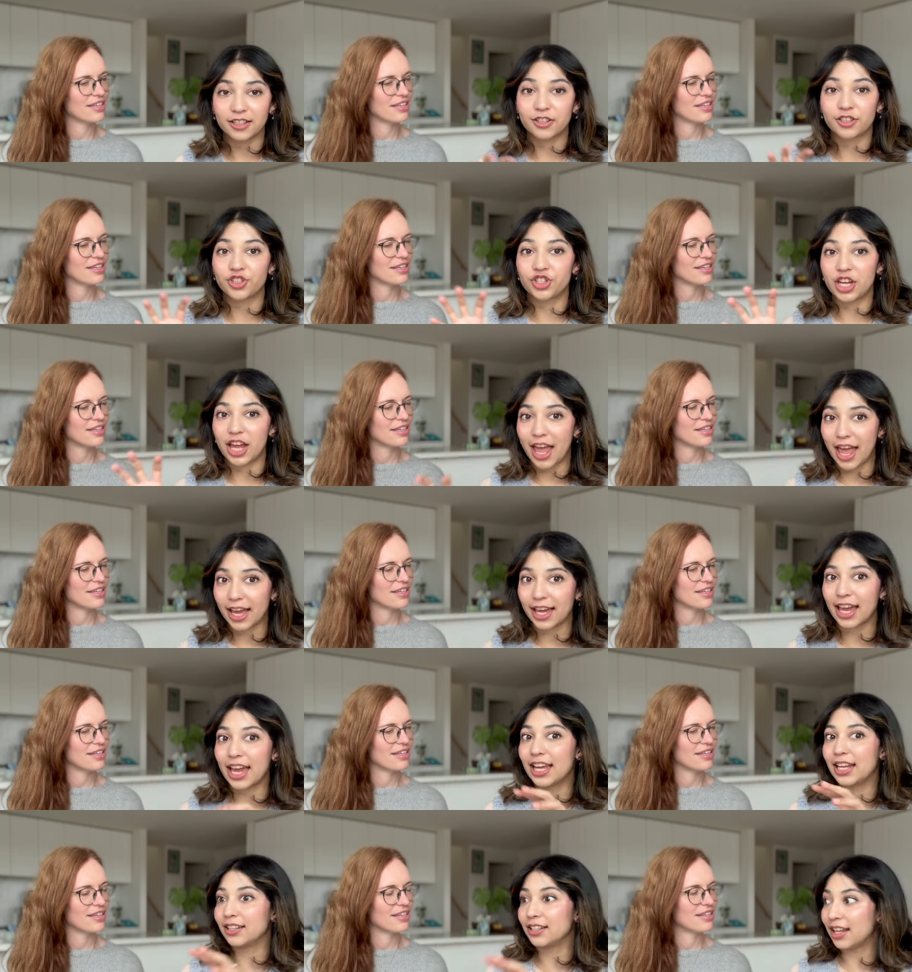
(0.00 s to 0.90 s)
Speaker 1: check
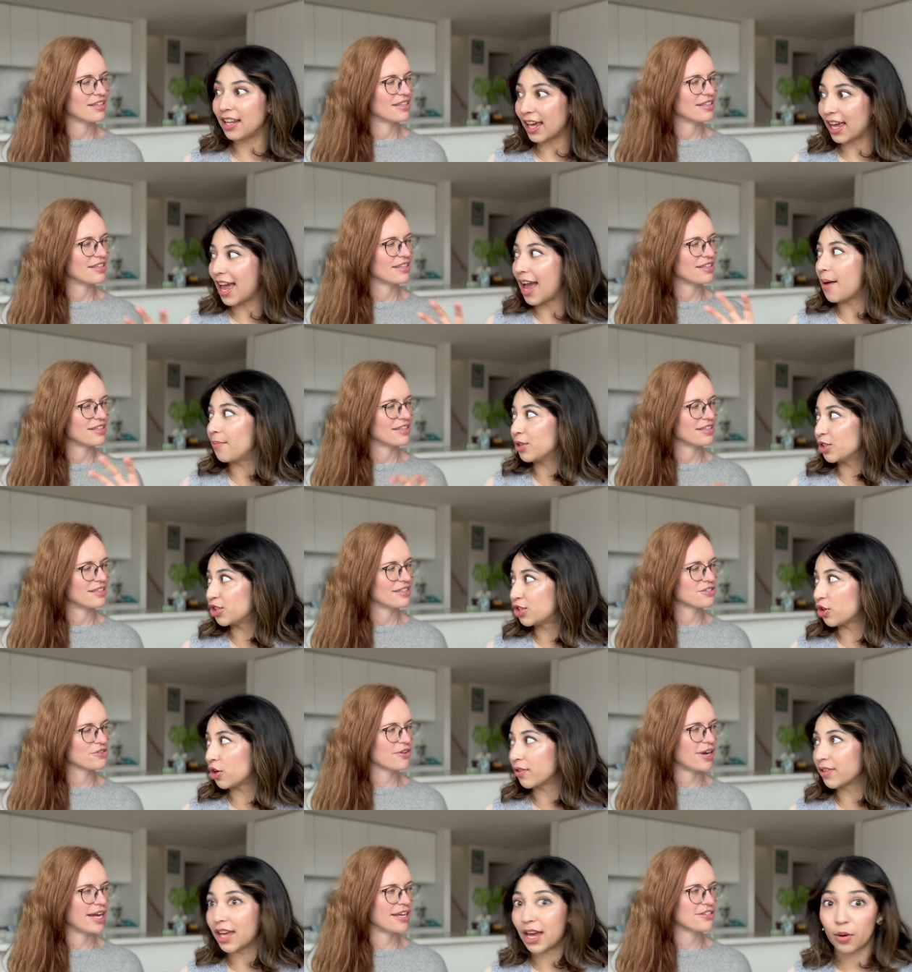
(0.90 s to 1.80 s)
and like how much
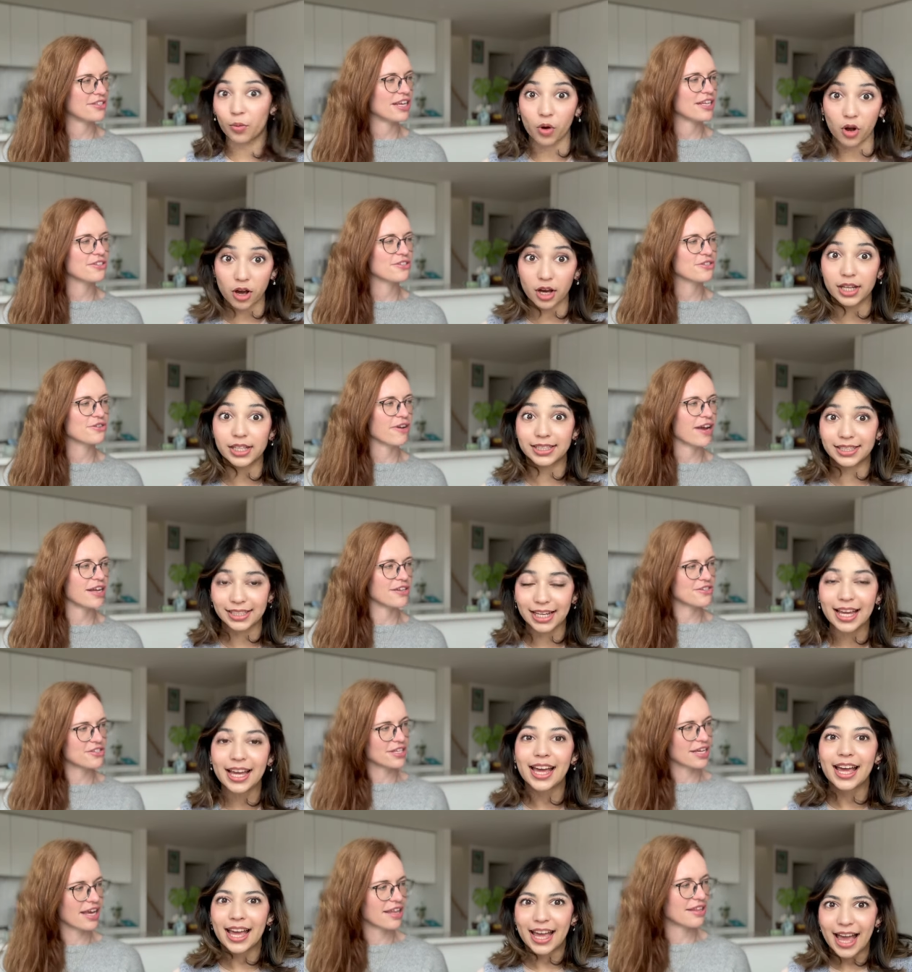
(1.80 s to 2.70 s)
stock scrounge, there was. And
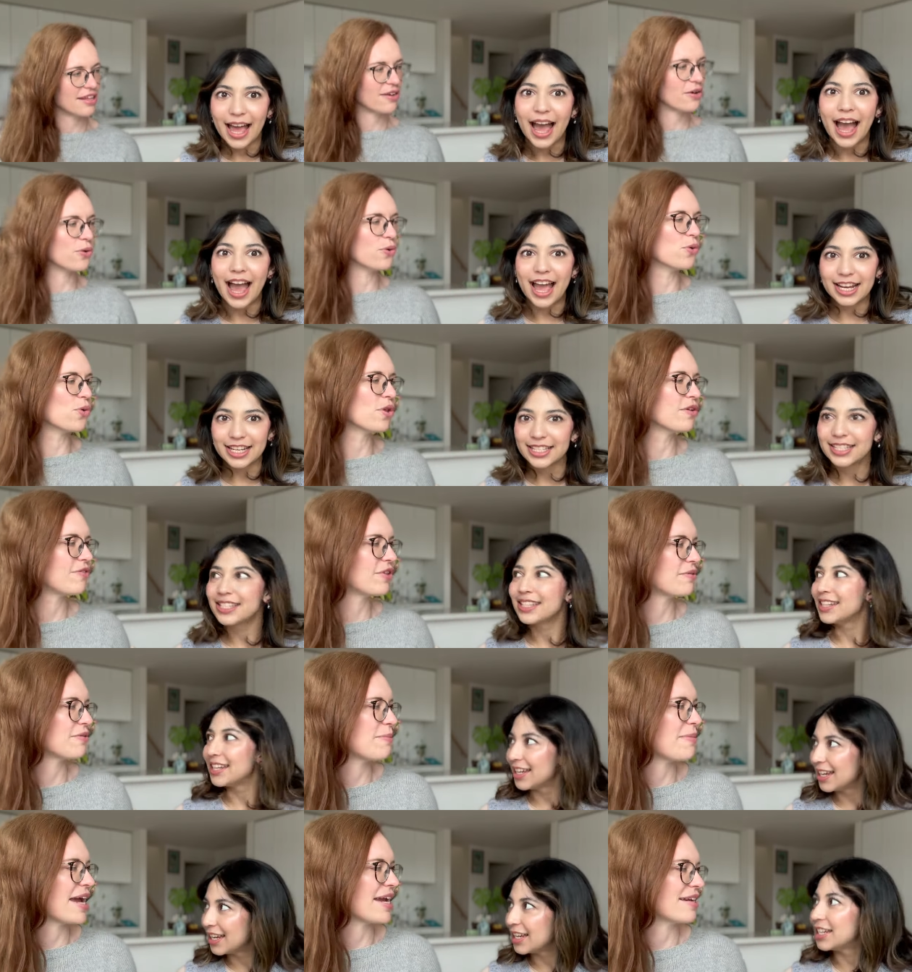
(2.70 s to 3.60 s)
scrounge
Speaker 2: together all and of the
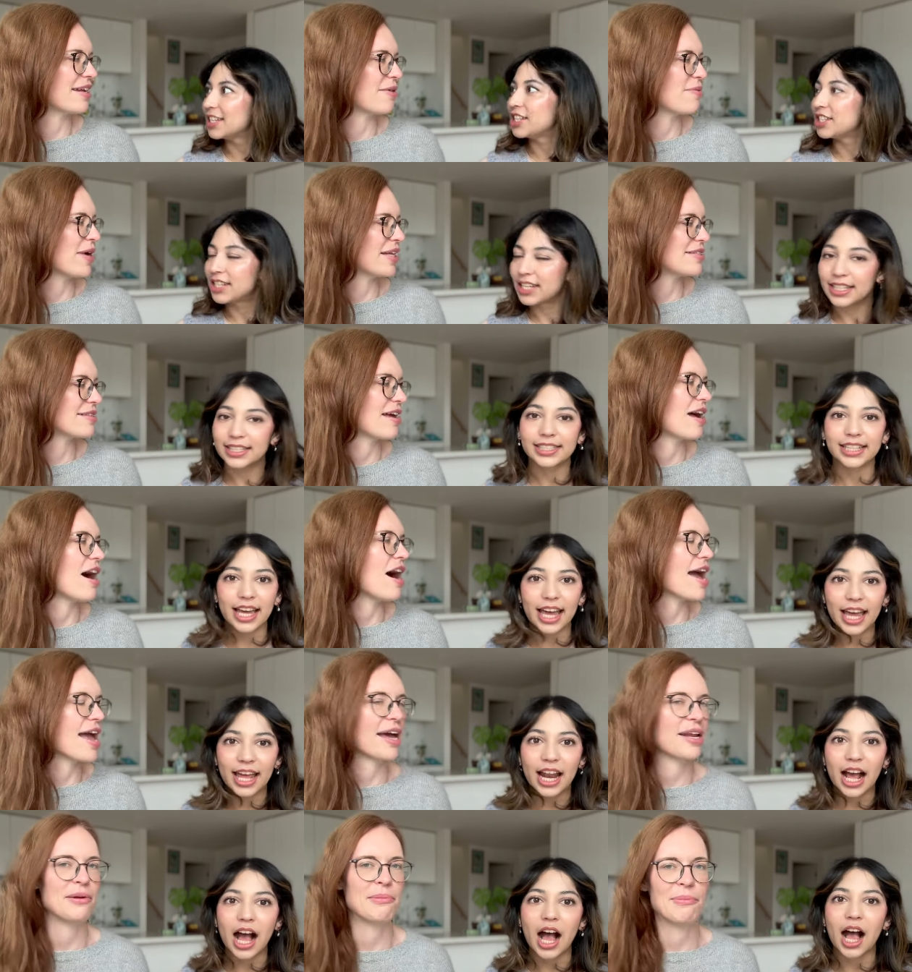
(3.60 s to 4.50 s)
remaining ones said, that I
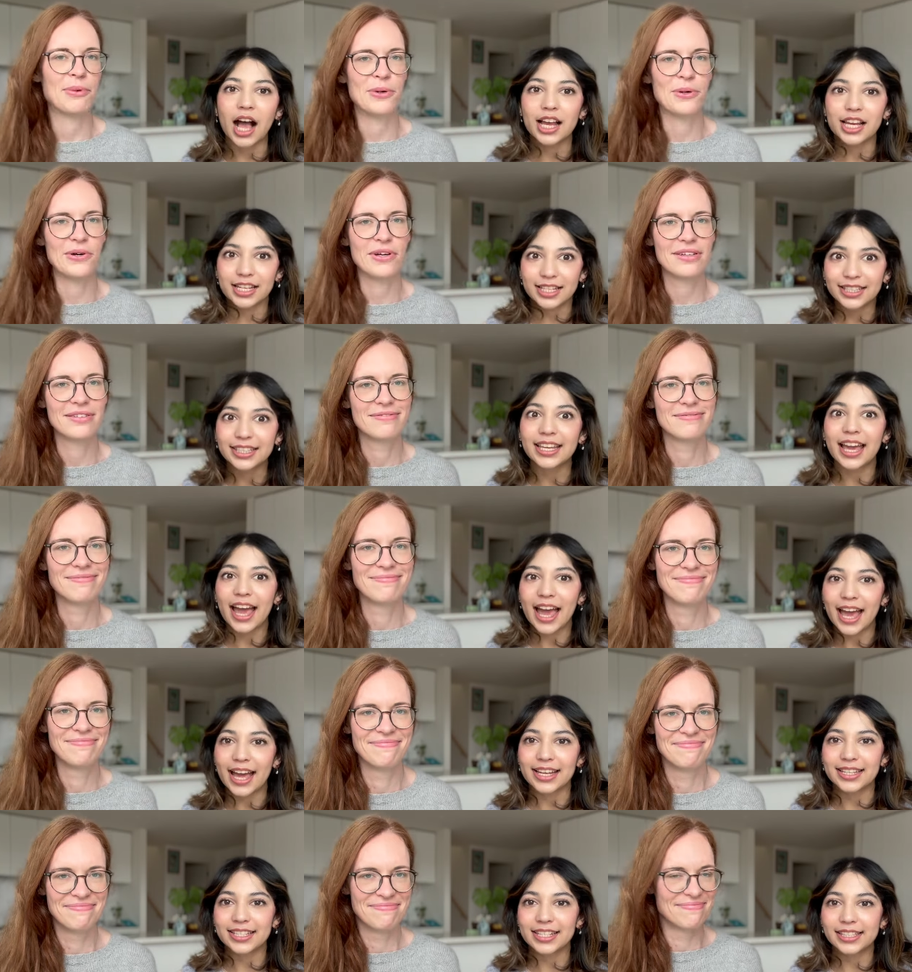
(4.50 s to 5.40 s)
hadn't bought.
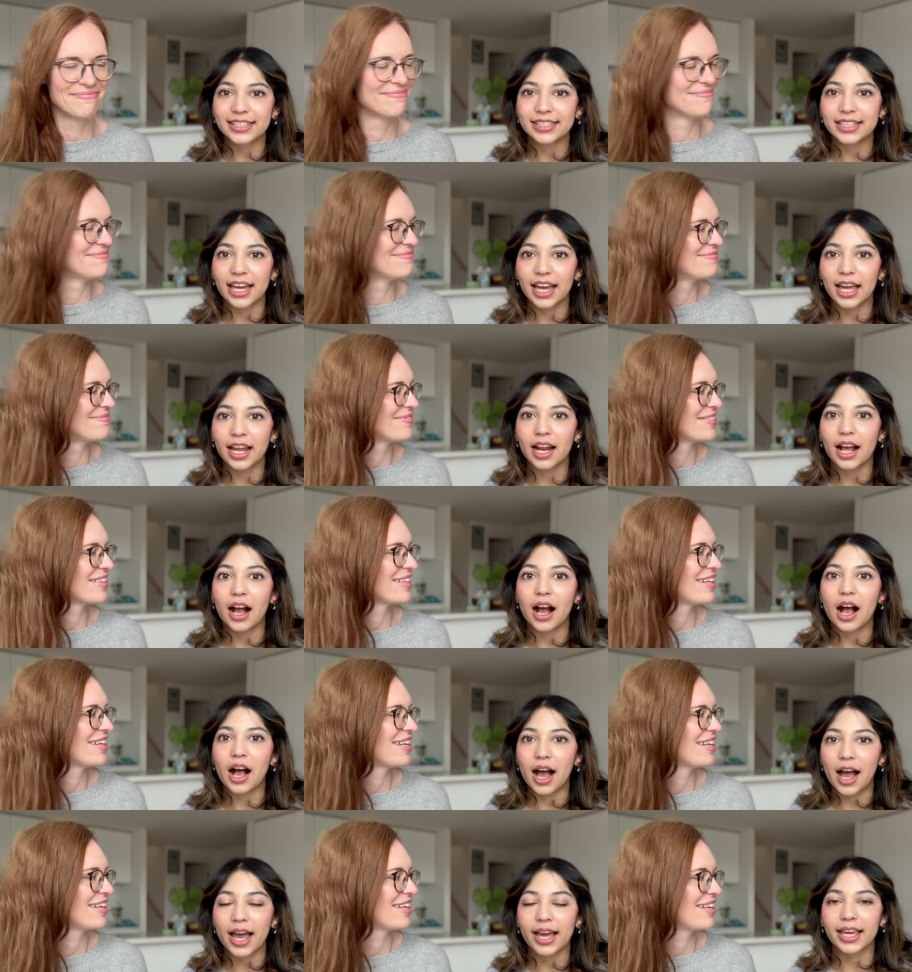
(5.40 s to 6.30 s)
Speaker 1: Yeah, she said
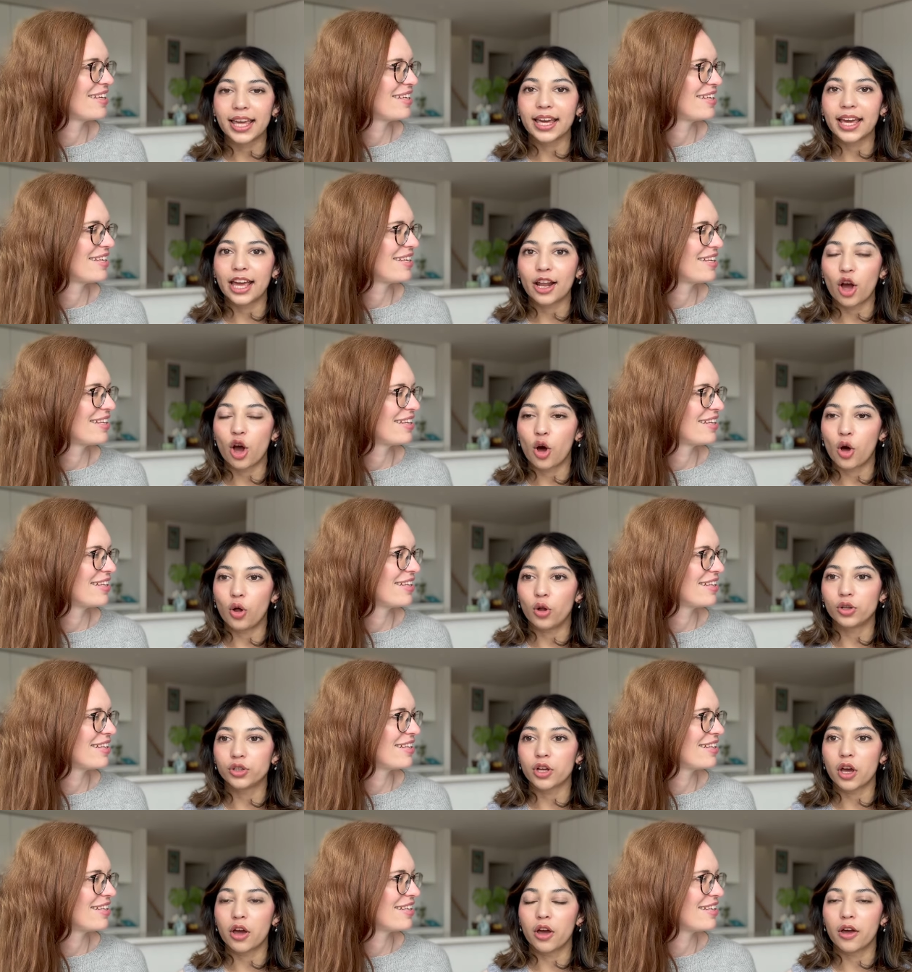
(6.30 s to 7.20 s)
I can get
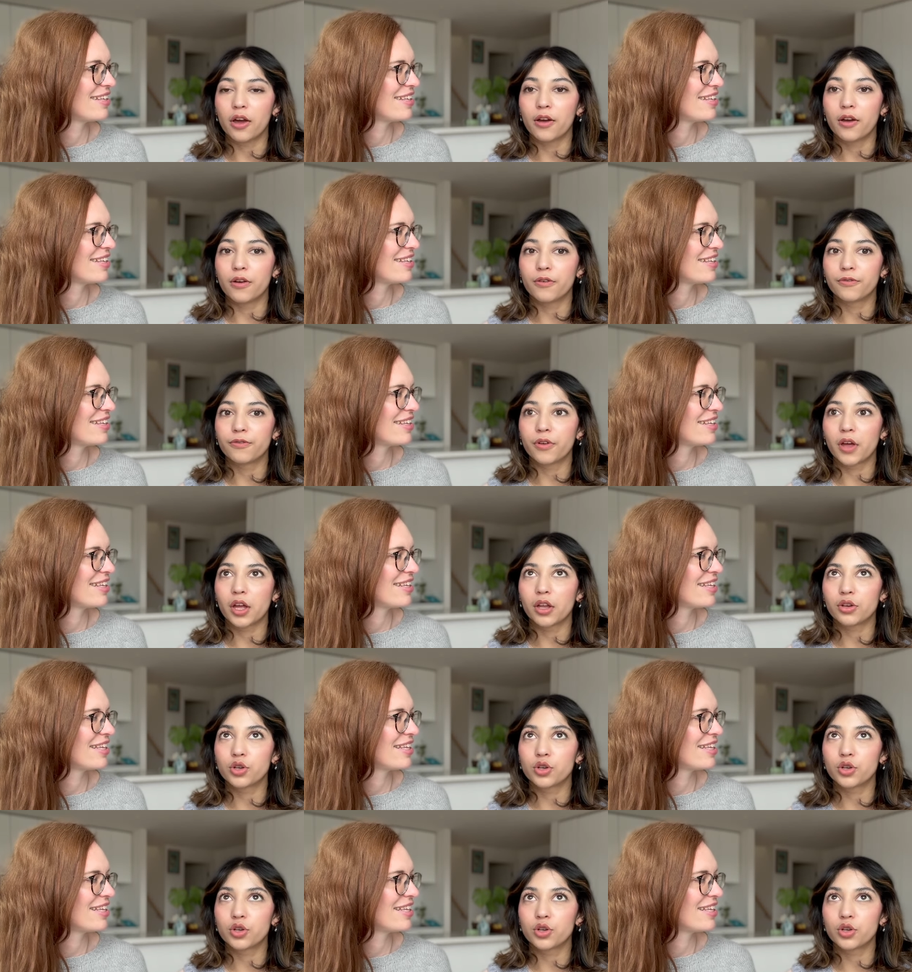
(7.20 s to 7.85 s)
hold of